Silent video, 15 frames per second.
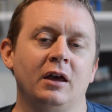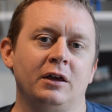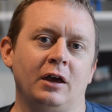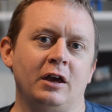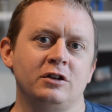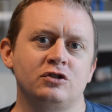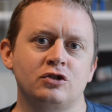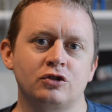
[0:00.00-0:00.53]

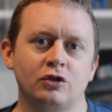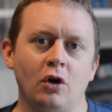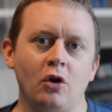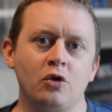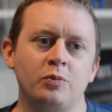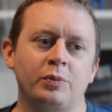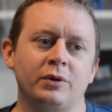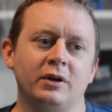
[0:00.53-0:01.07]
A
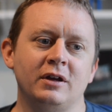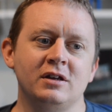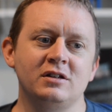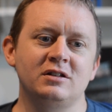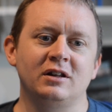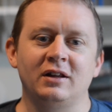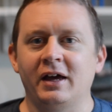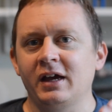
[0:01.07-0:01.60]
scope is
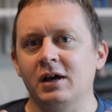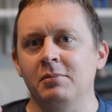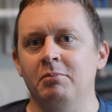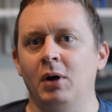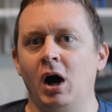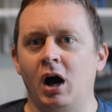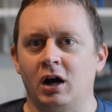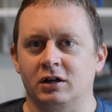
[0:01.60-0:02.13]
like a
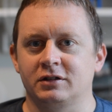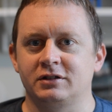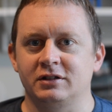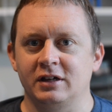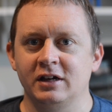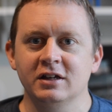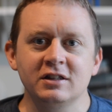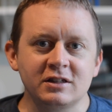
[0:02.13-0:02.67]
box
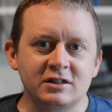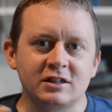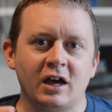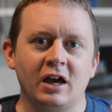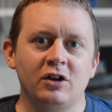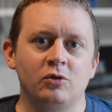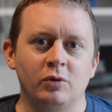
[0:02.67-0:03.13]
inside